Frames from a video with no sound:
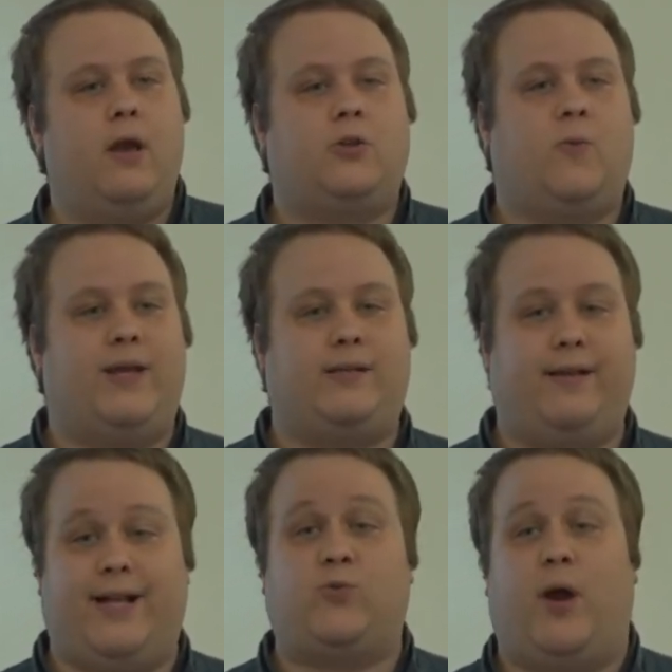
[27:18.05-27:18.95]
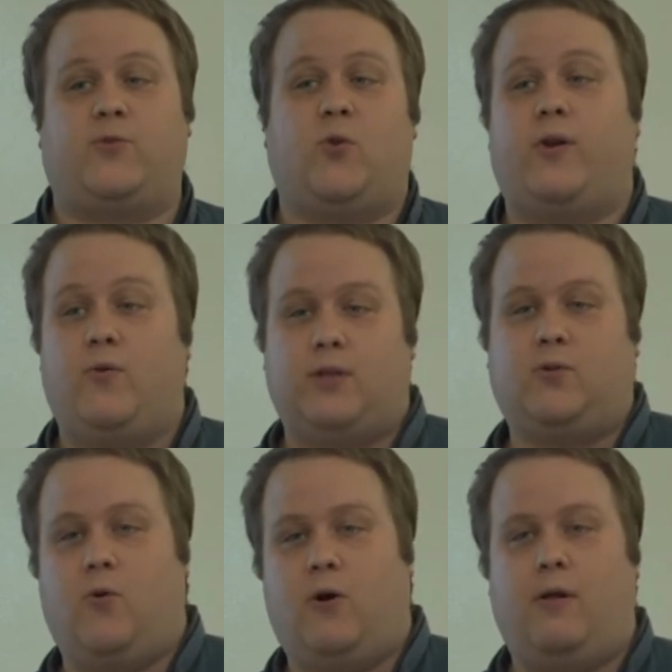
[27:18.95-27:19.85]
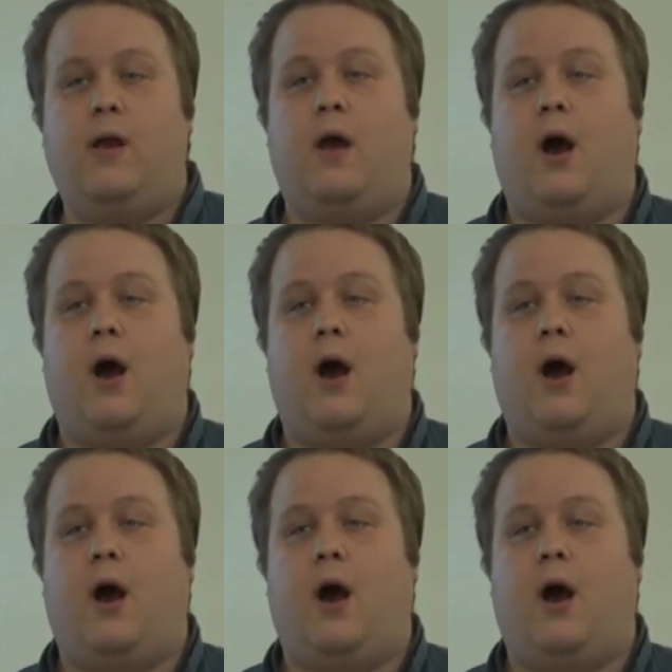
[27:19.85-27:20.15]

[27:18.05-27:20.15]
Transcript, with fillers: So basically, that's why I'm showing you this tool.